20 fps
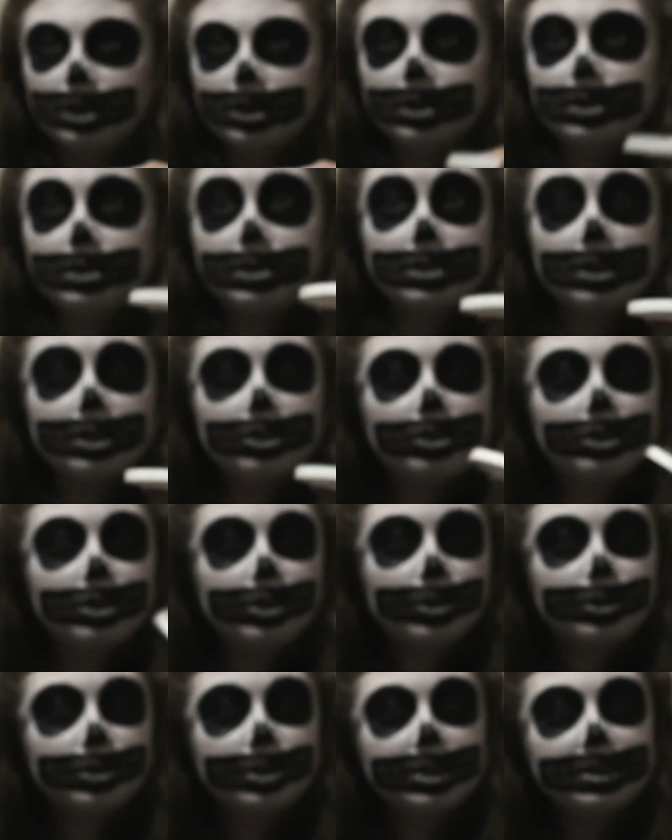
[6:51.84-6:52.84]
this is actually an
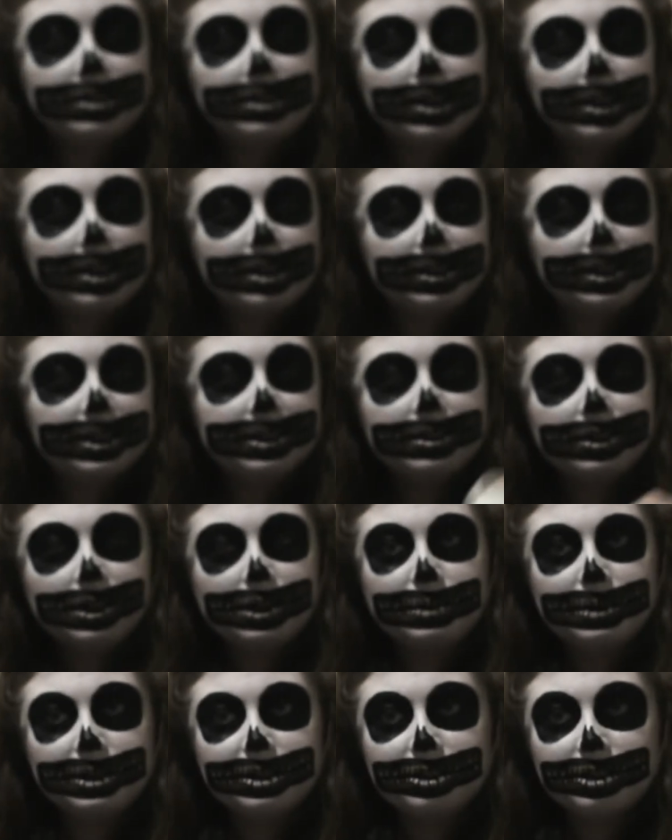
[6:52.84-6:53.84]
old Nutella lid,
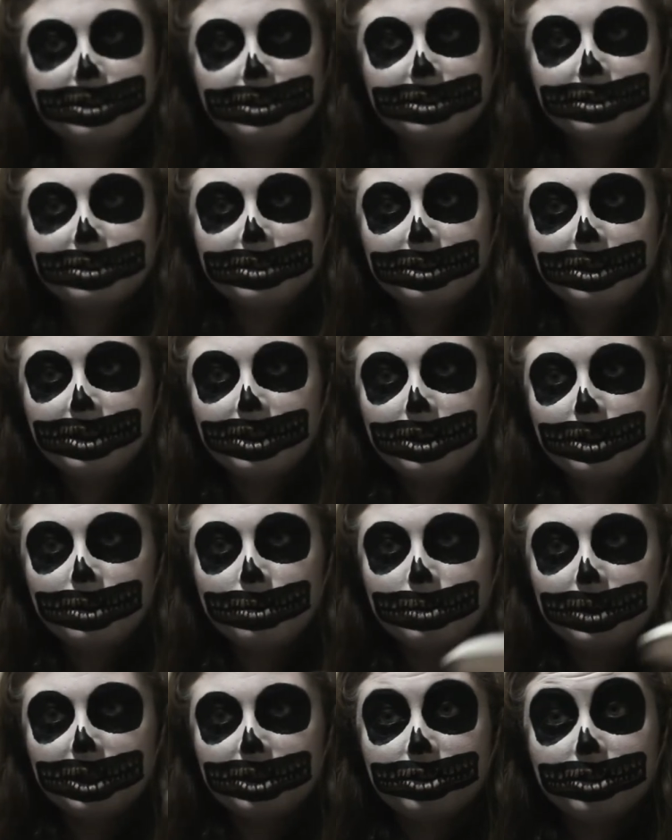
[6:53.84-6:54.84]
which is
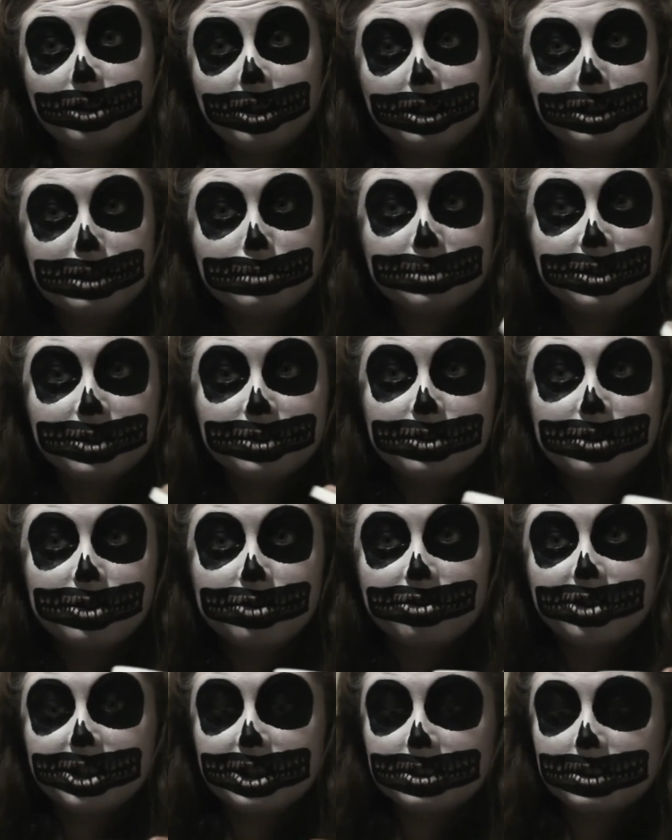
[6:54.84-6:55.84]
which I am
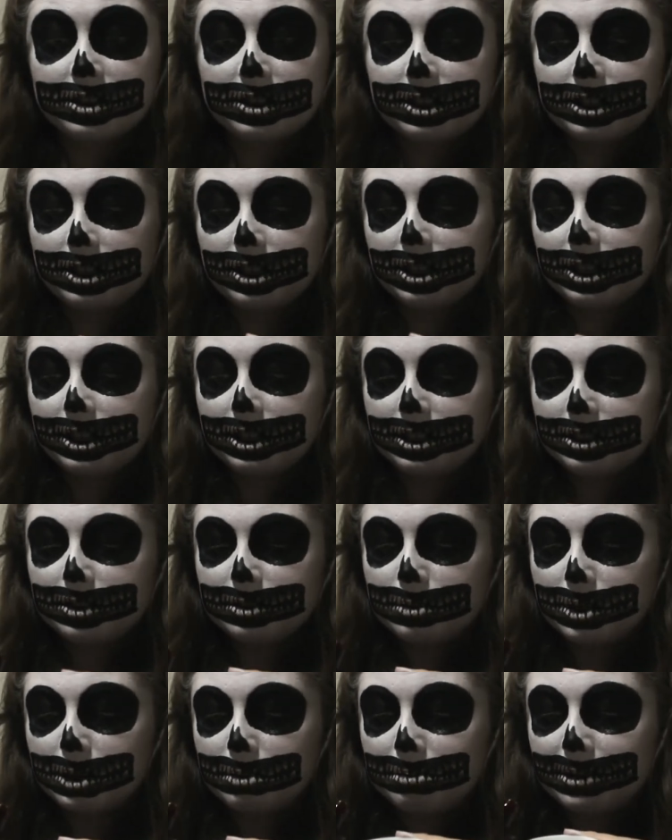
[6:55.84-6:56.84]
recycling.
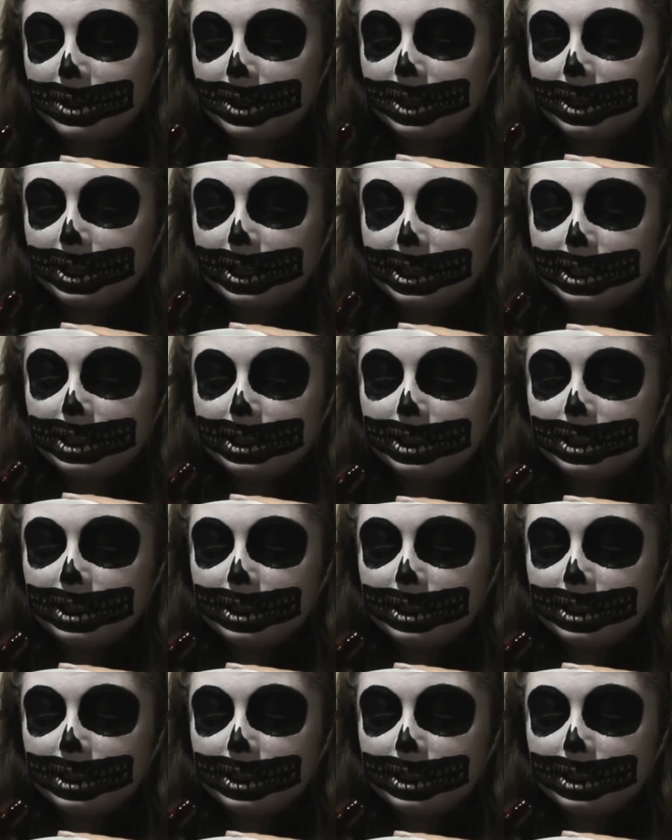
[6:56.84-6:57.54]
It's my palette.